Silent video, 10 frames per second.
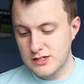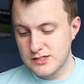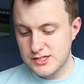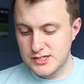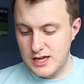can
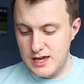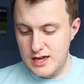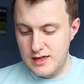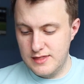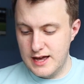
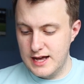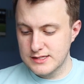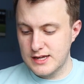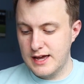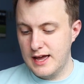see
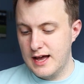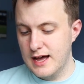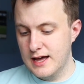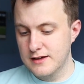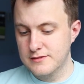that I
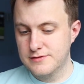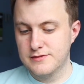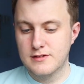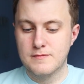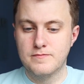
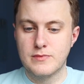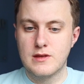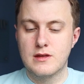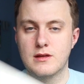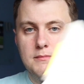have
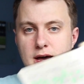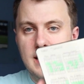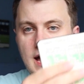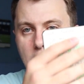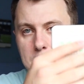
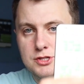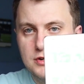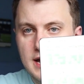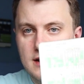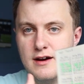my habit
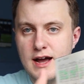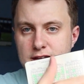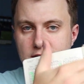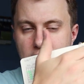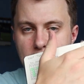tracker
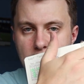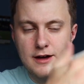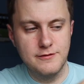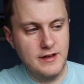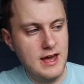and I
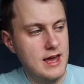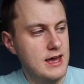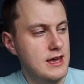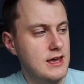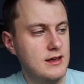have
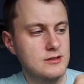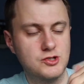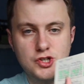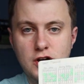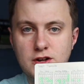a
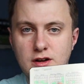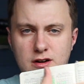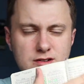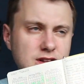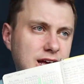journal,
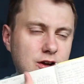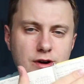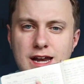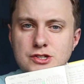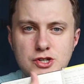or like a
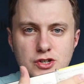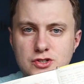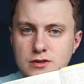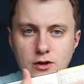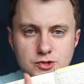gratitude
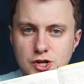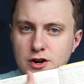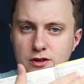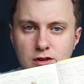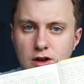
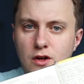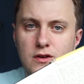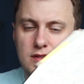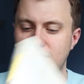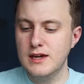journal
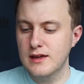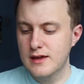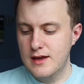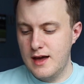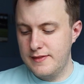log thing.
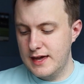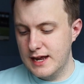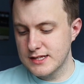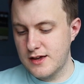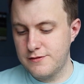And then
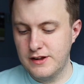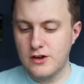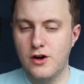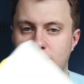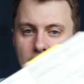as I flick
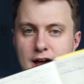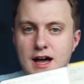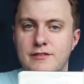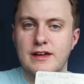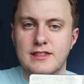on, I
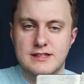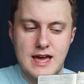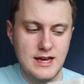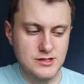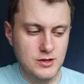have like the
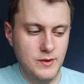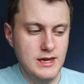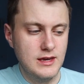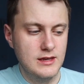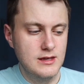days of the
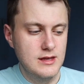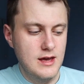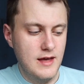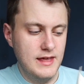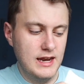week.
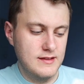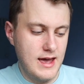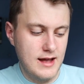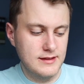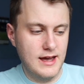And then at the
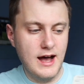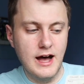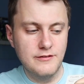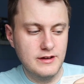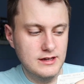end, I
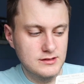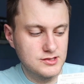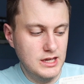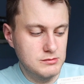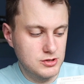have a
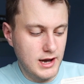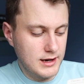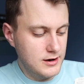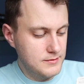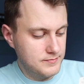sleep
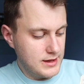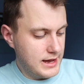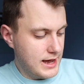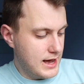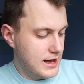tracker.
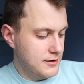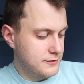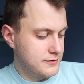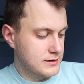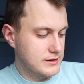I
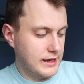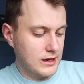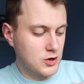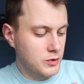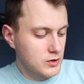have like
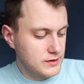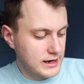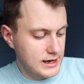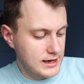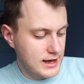a quote
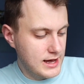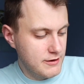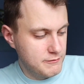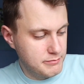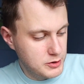that I
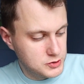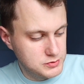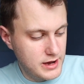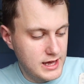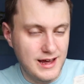have, books
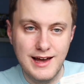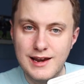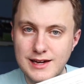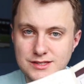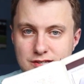read,
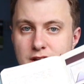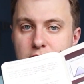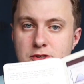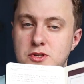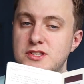highlights.
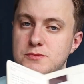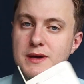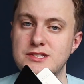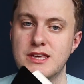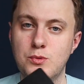So this is
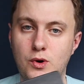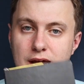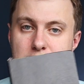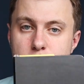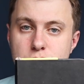basically what
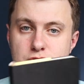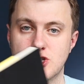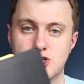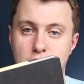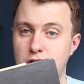I use to
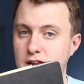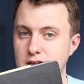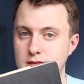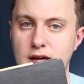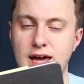journal
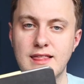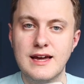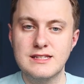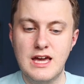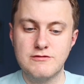in. I like the
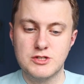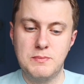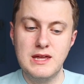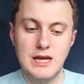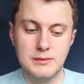idea of just
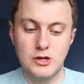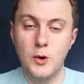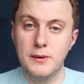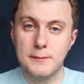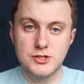being able to
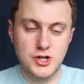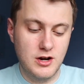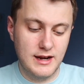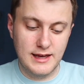open up a journal